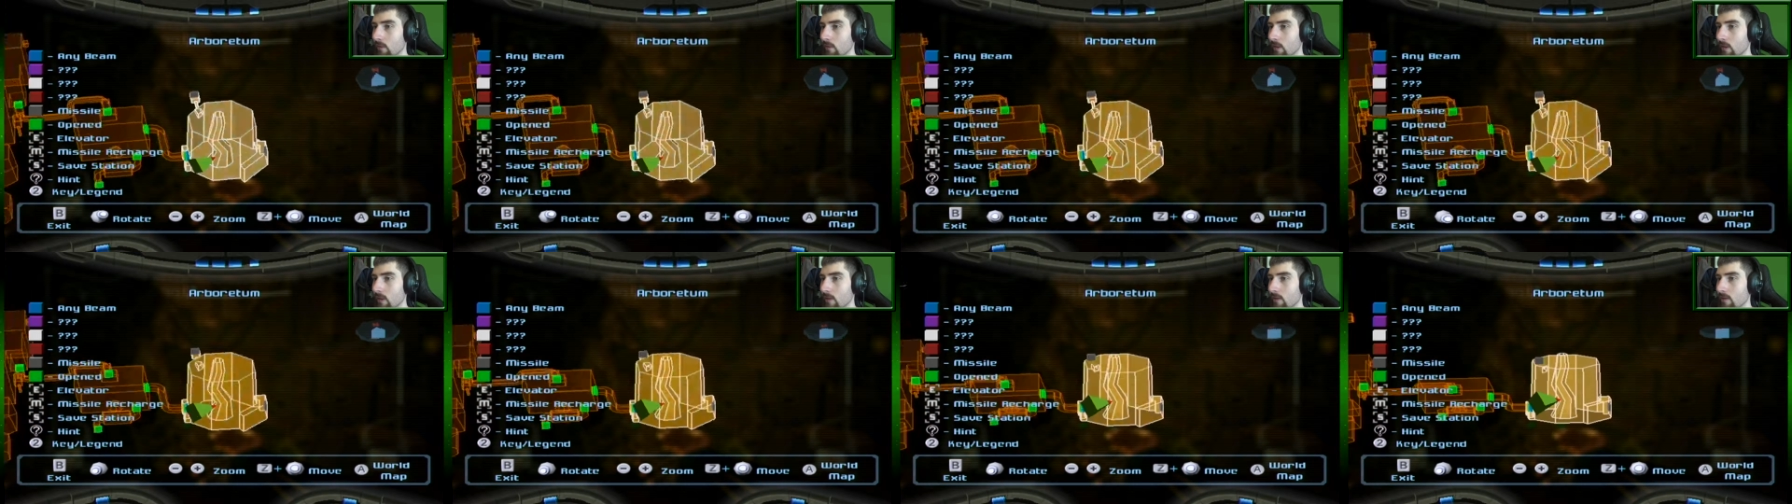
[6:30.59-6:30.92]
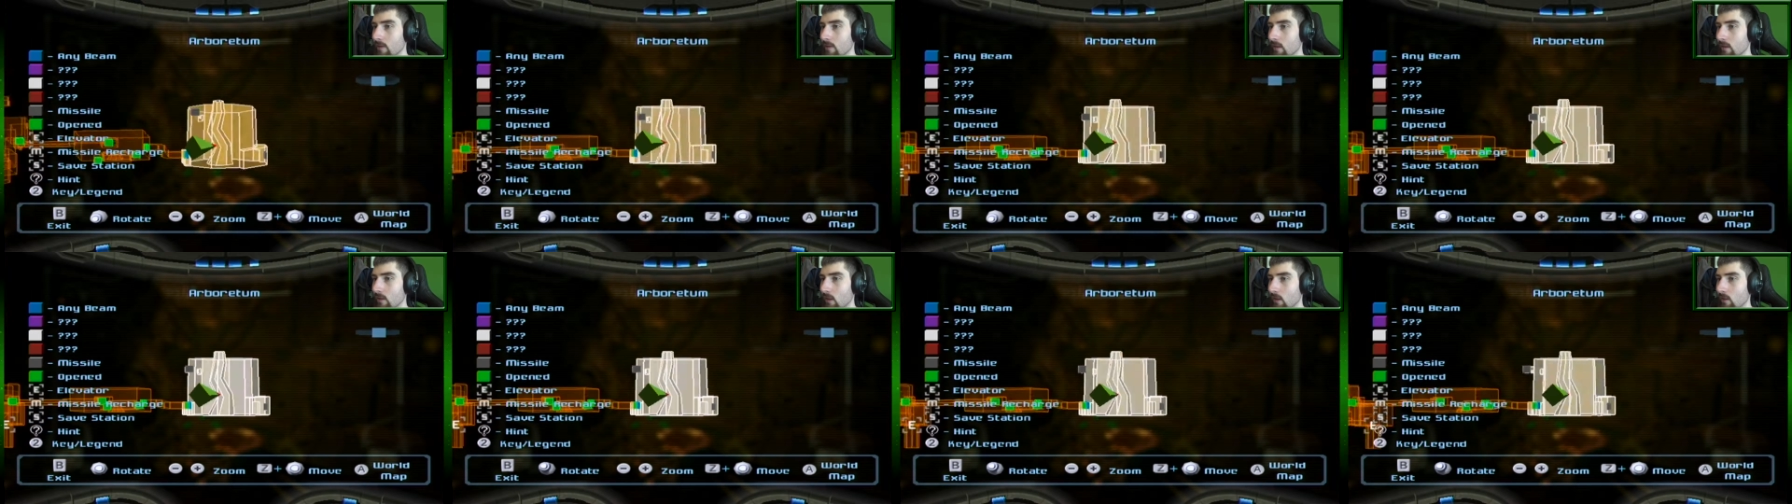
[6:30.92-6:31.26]

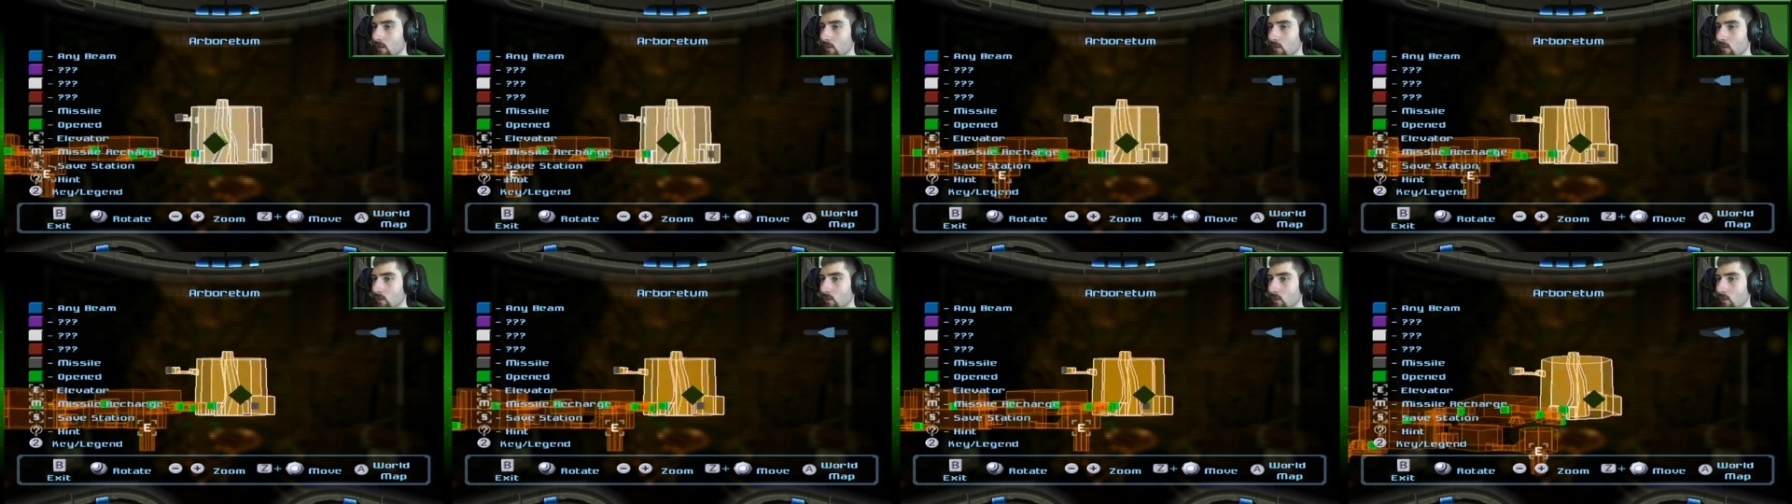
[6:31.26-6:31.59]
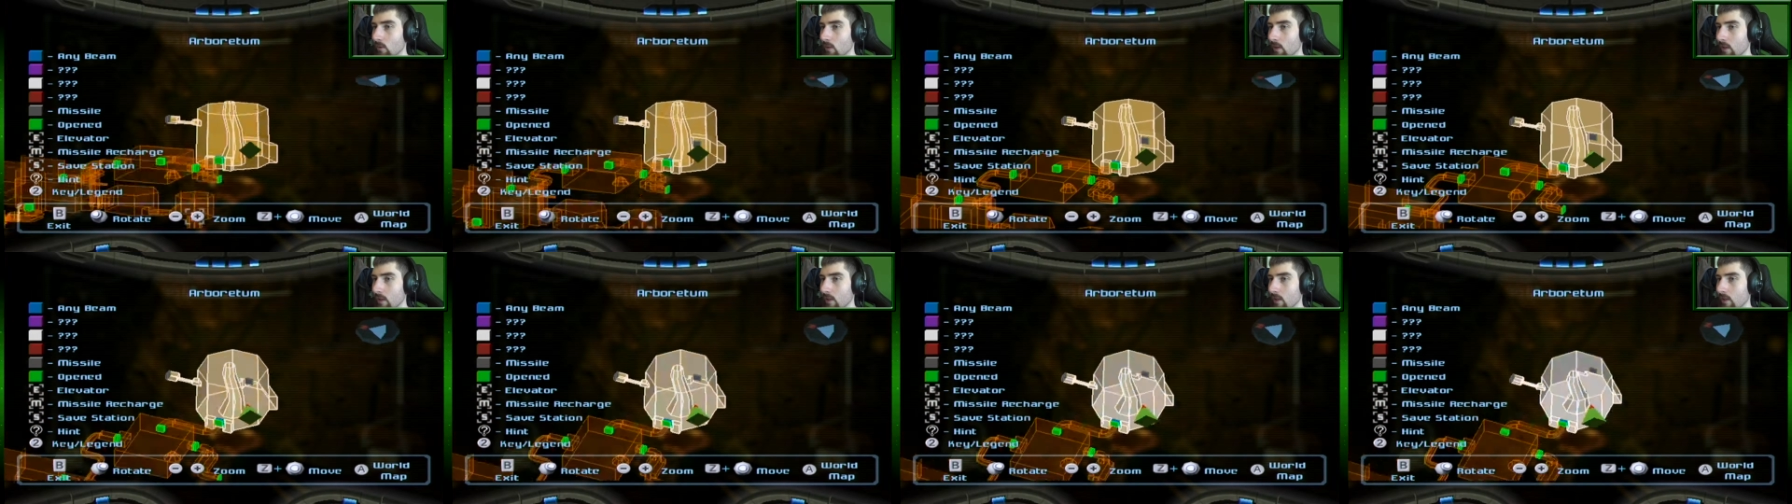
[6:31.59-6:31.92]
is another
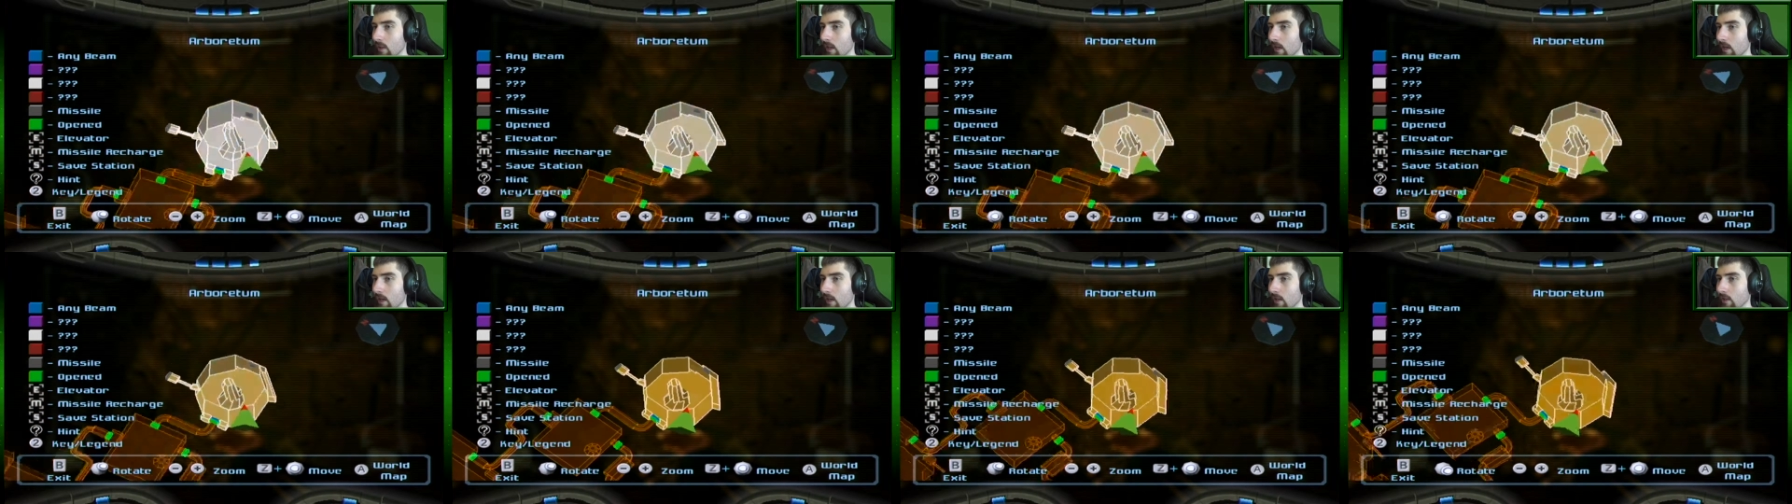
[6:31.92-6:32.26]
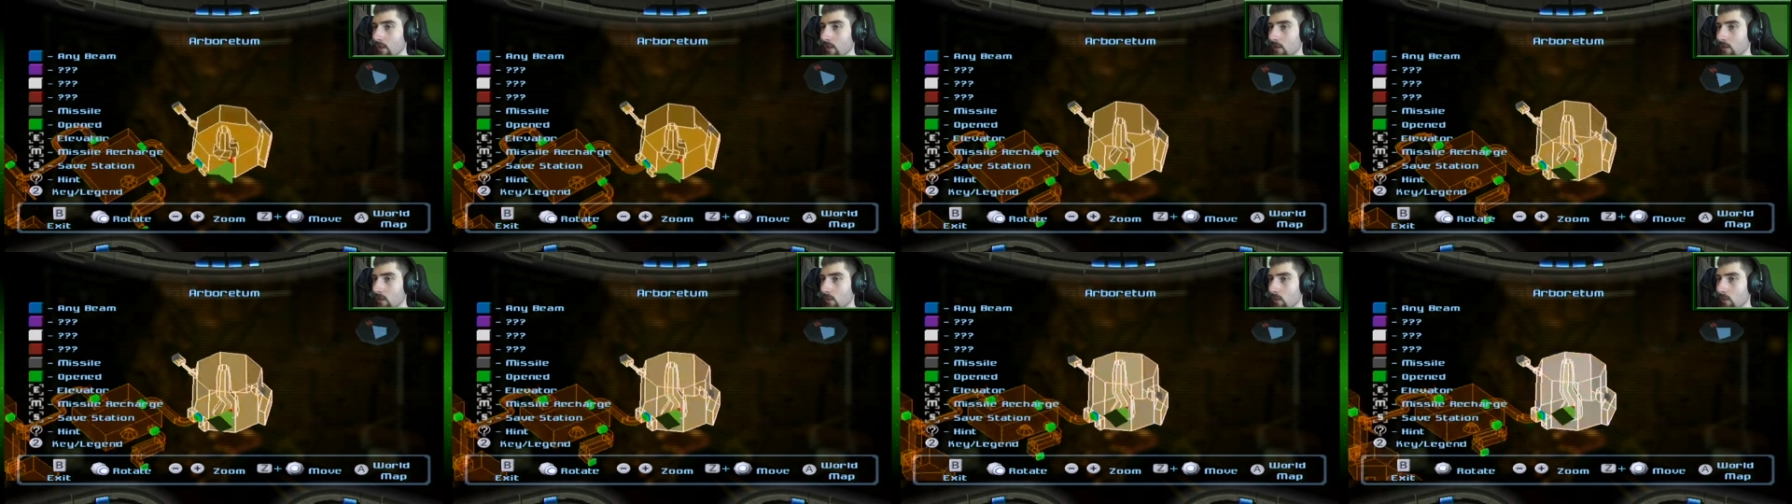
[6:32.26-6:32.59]
door in there and
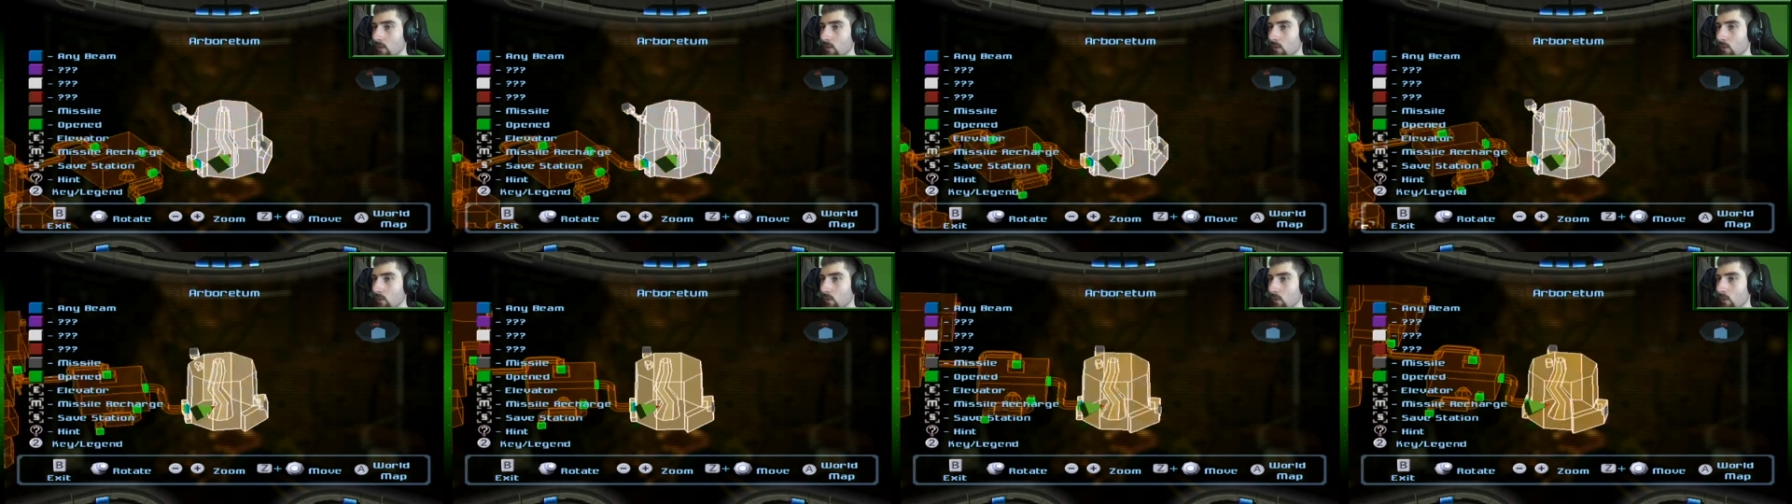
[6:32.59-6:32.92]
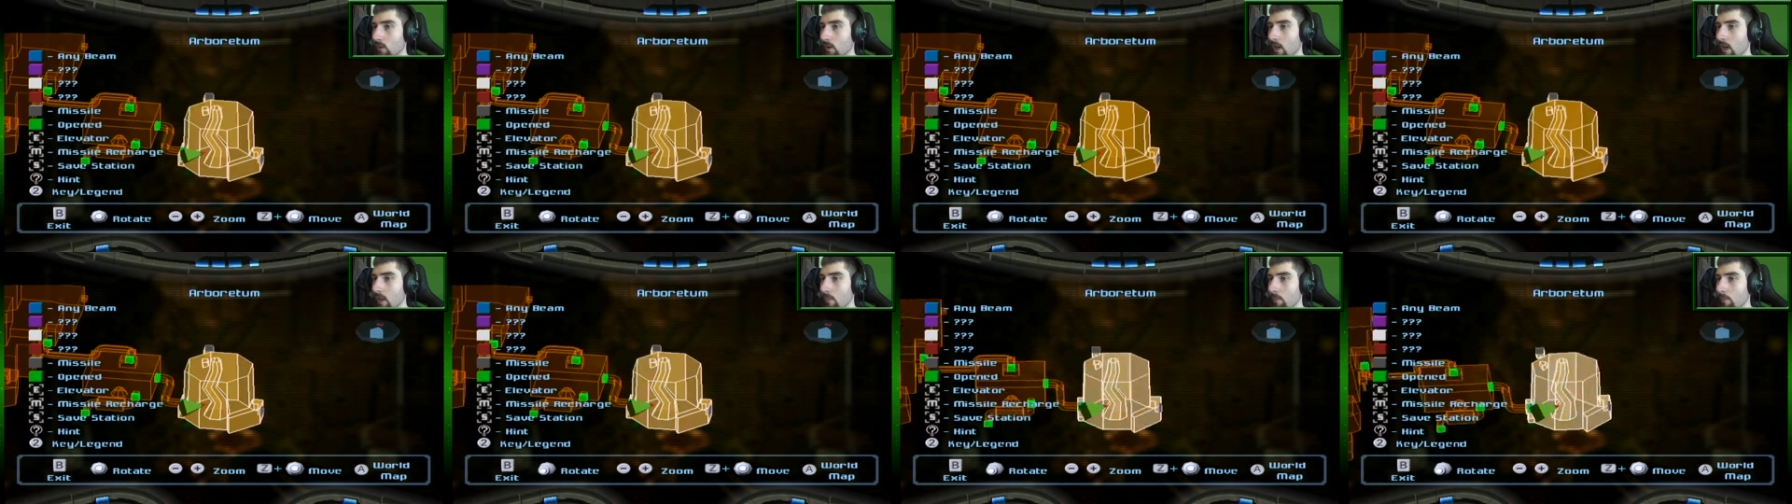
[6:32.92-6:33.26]
another
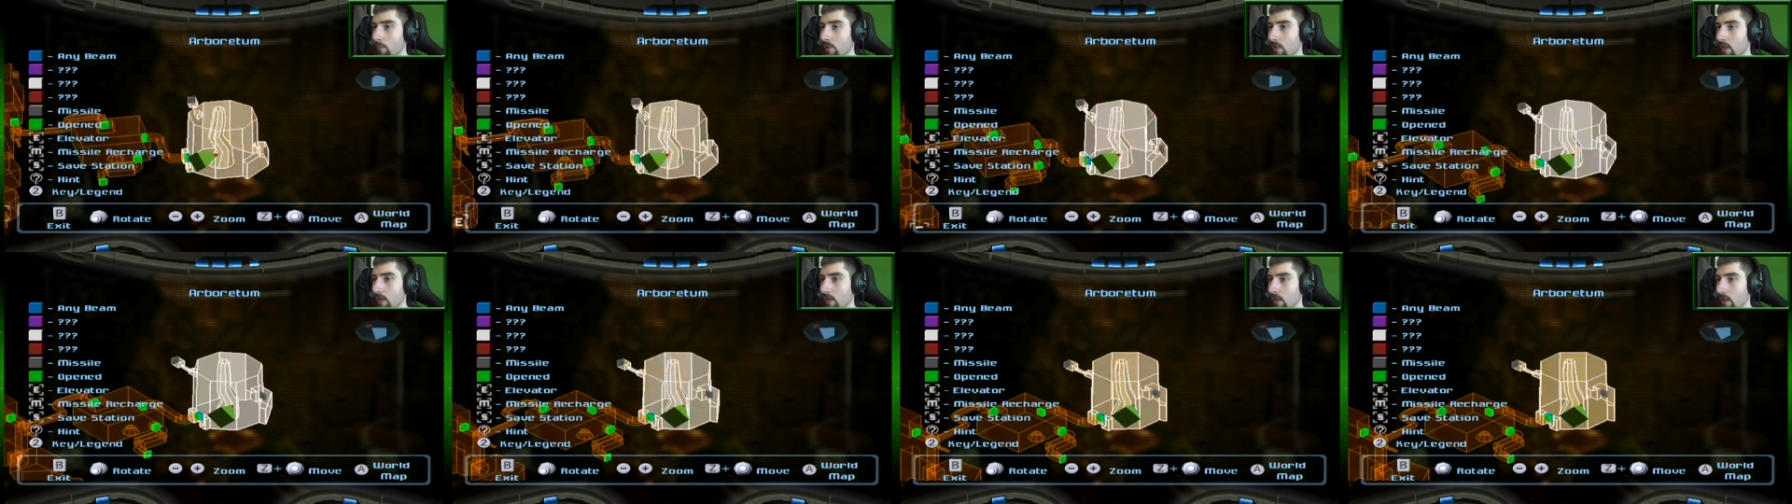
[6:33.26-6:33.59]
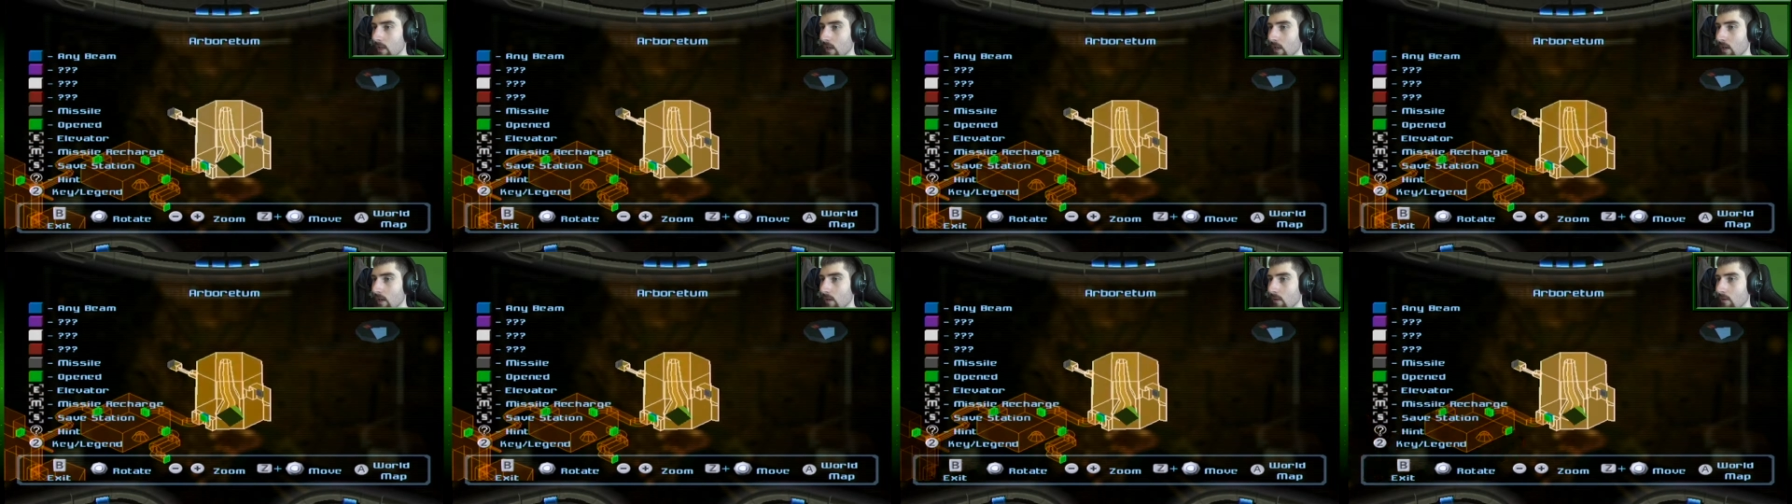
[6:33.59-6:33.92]
door up
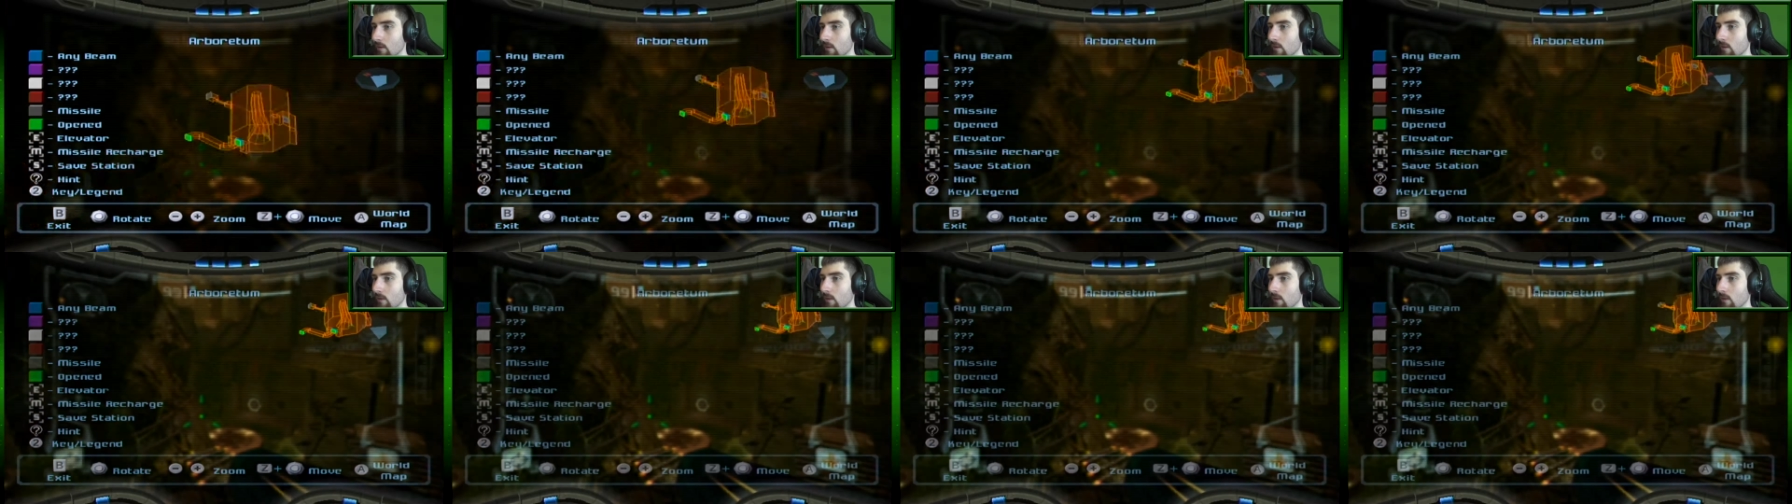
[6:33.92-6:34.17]
here.